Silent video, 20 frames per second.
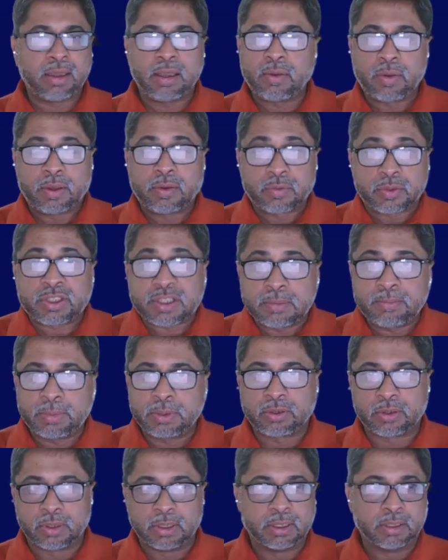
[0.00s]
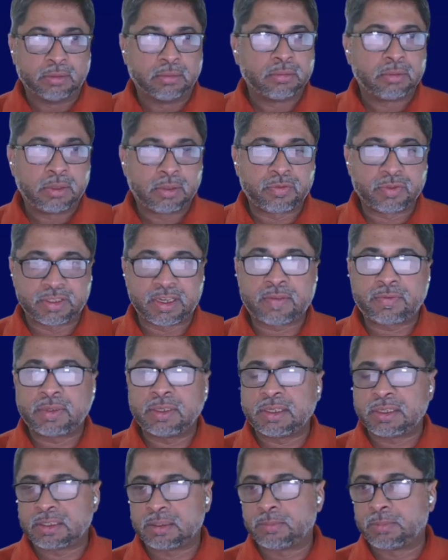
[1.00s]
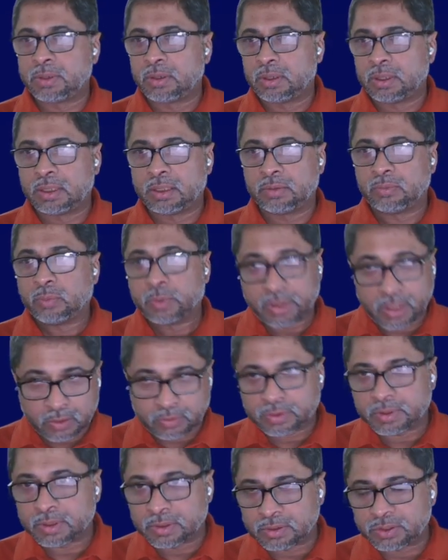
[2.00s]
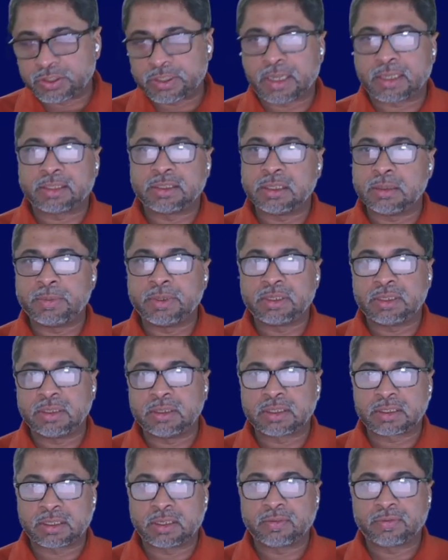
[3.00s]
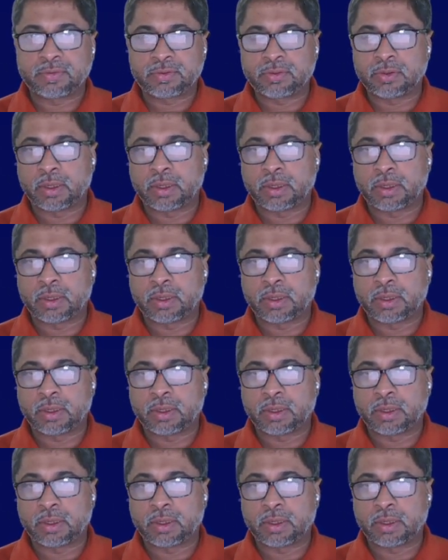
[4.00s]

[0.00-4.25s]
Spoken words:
It was simple to learn. It was definitely simple to learn without the chat GPT stuff.